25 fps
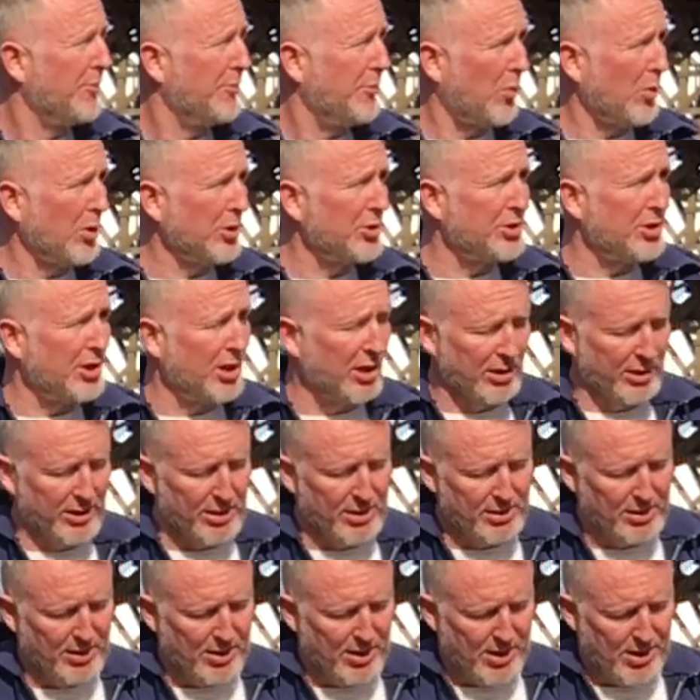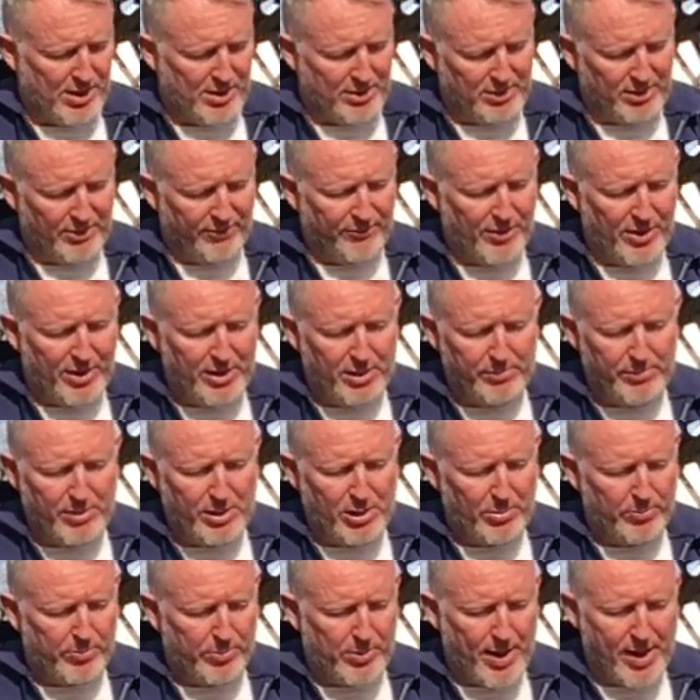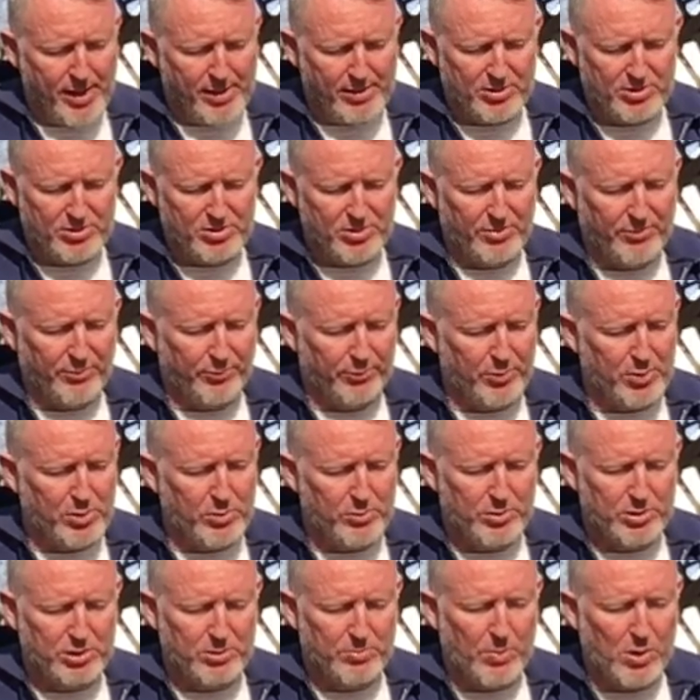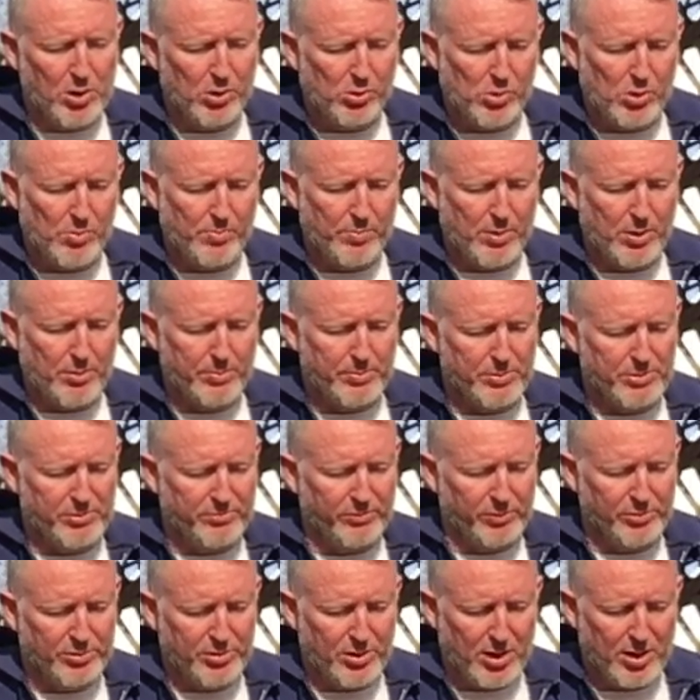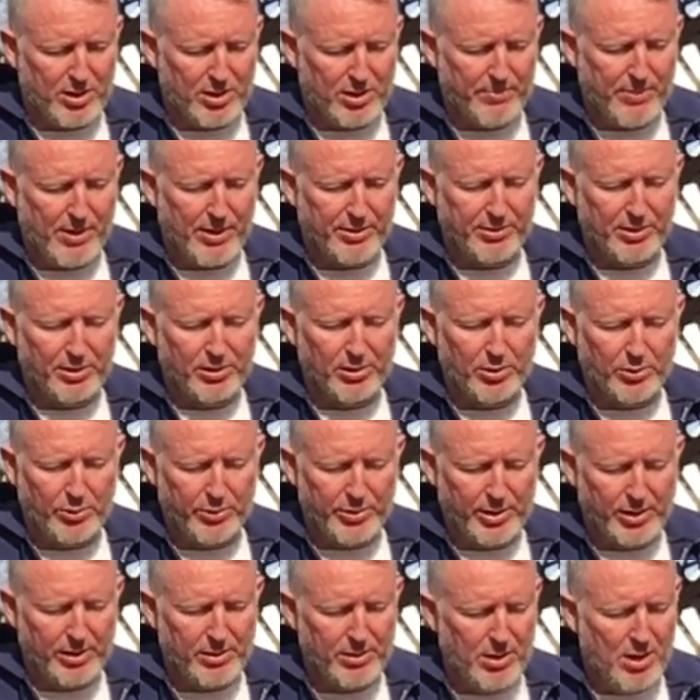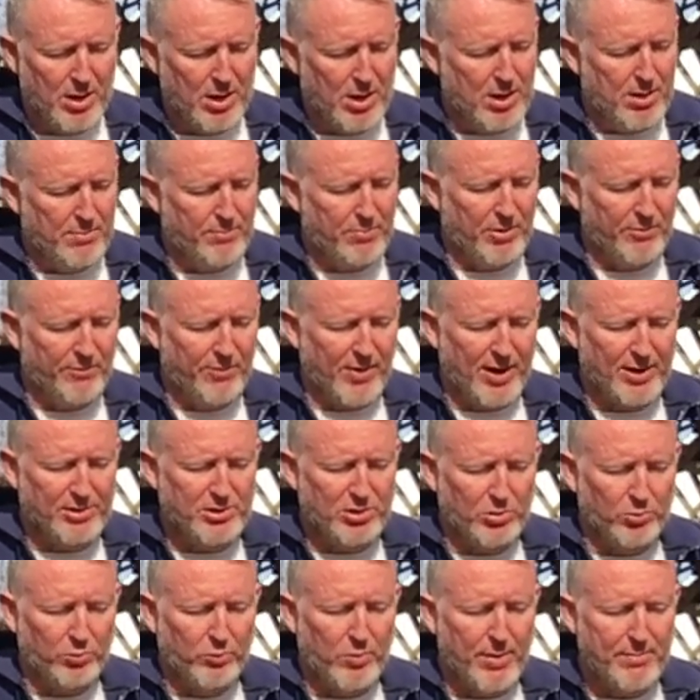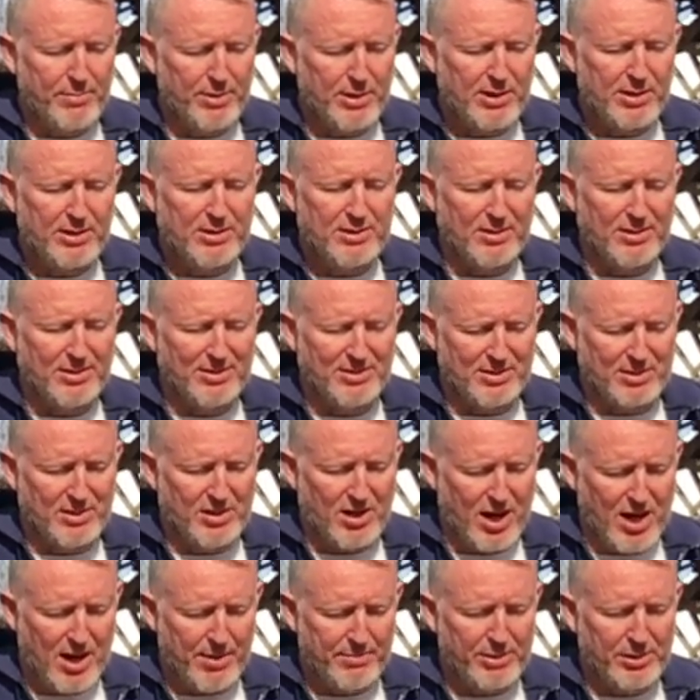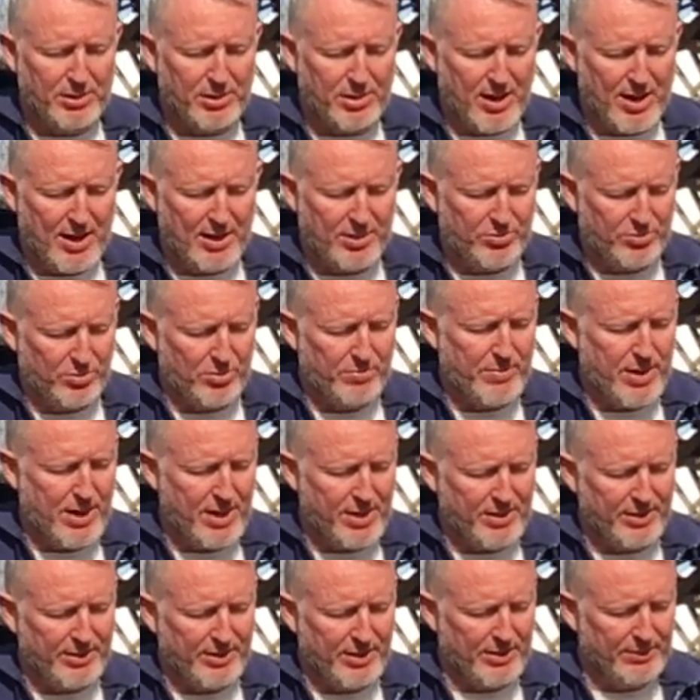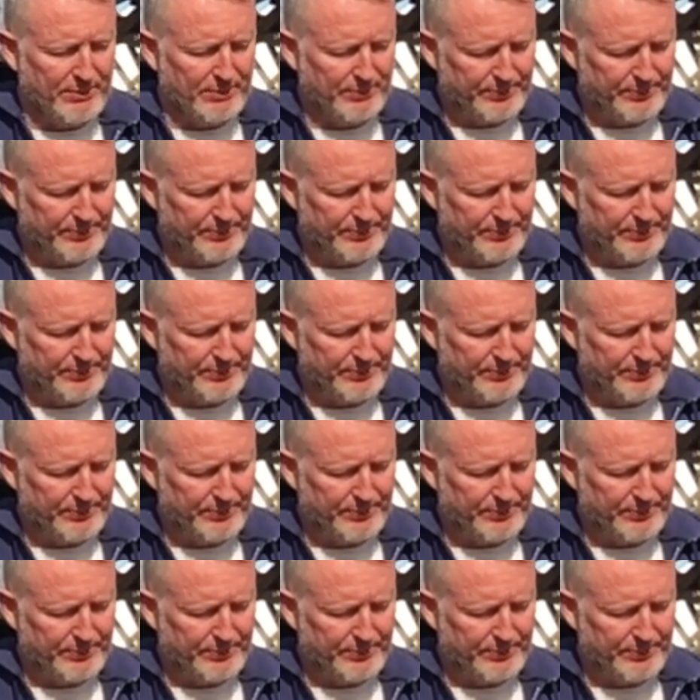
Fortunately, the fundamental practice of frequent small group purposeful talk about the learning provides a remedy to this common classroom malady.